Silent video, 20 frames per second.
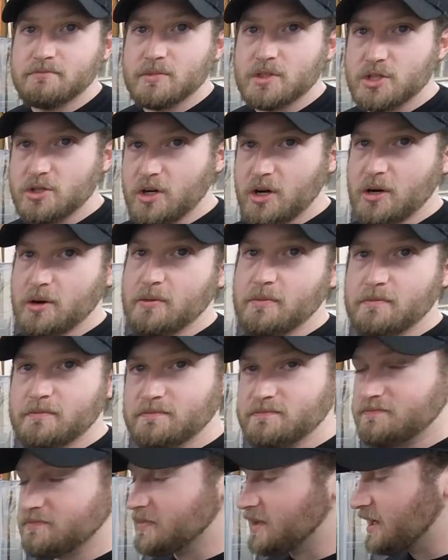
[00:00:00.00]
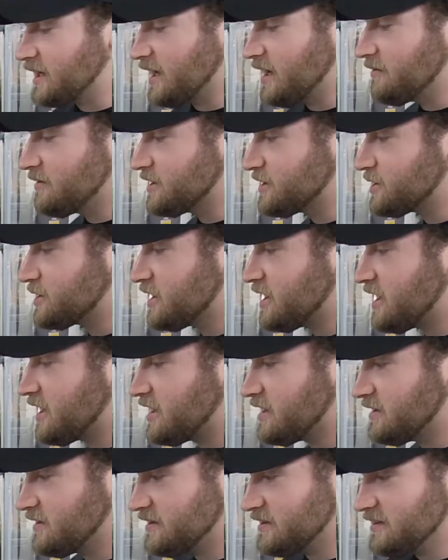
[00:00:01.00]
so I gave it a
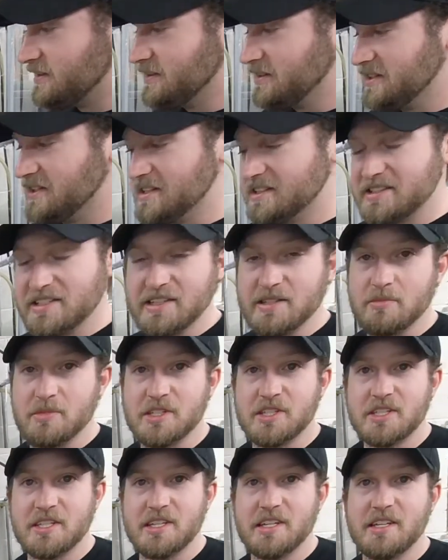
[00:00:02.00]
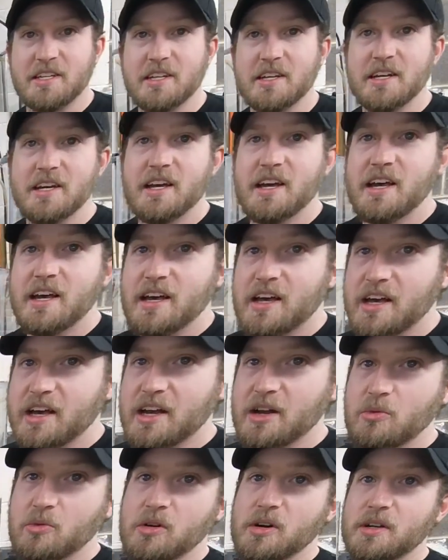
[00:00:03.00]
shot. It's in the machine,
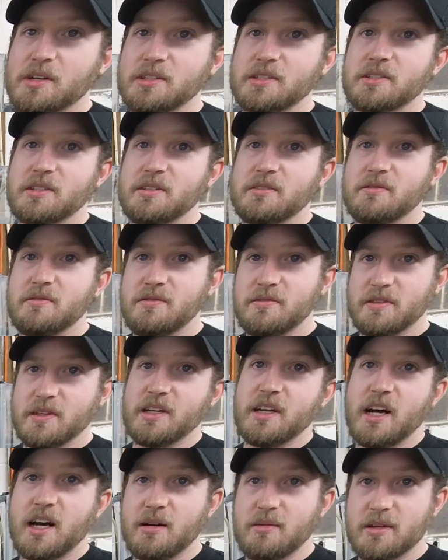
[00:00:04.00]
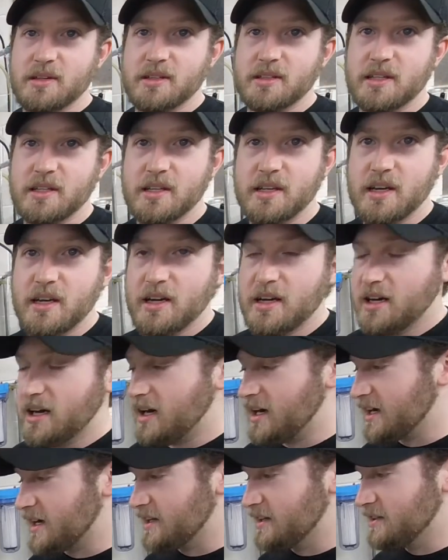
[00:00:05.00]
and it works phenomenally.
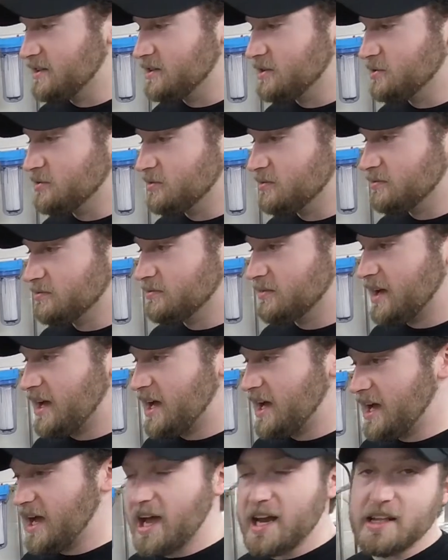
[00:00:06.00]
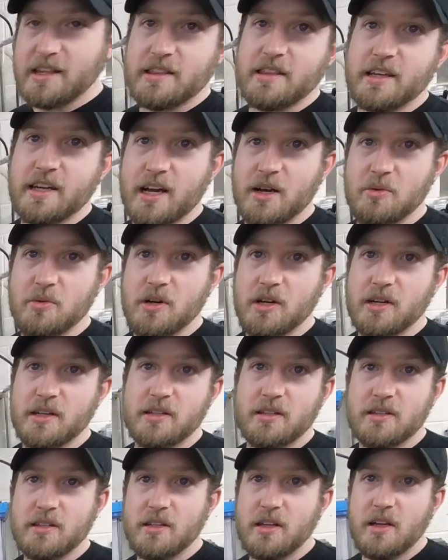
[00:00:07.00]
I can do anything I want
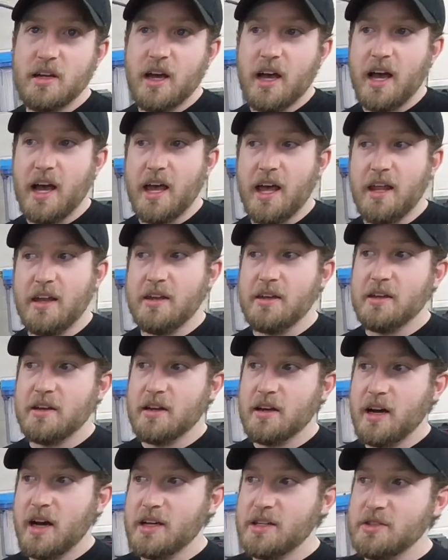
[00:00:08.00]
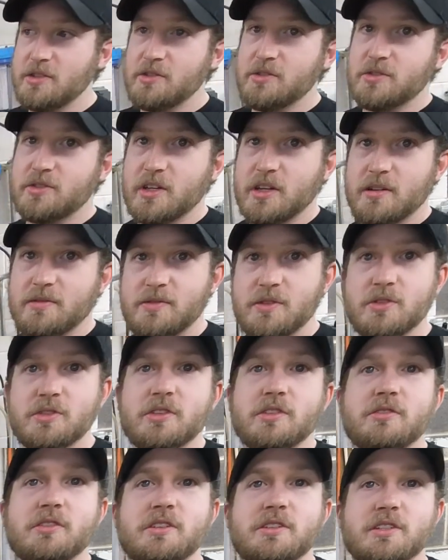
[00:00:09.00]
and I use uh,
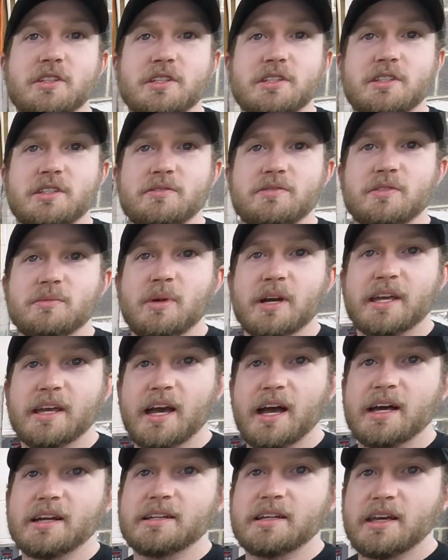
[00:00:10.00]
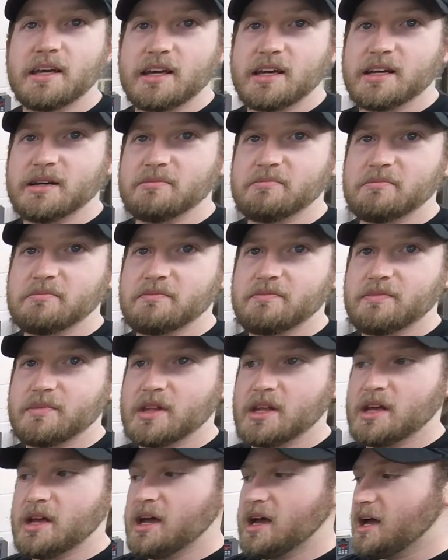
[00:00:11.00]
Fusion 360 for my CAD CAM
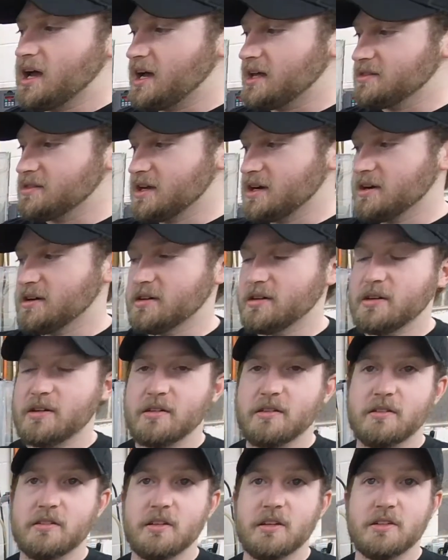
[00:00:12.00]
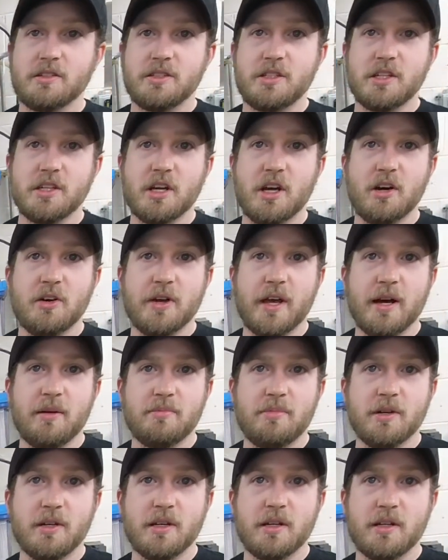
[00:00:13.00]
and their G-code
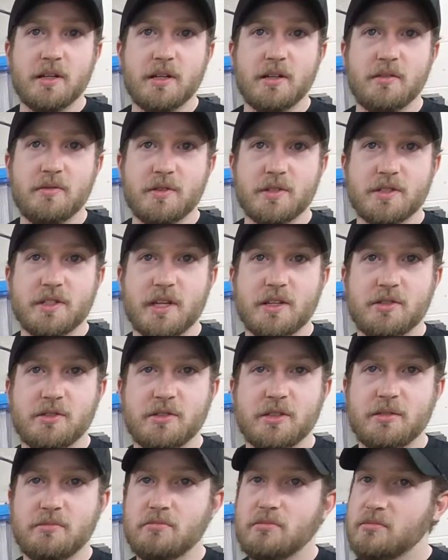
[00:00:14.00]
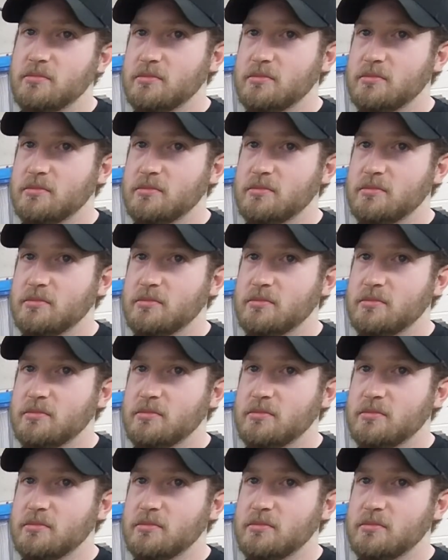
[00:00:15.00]
output for Centroid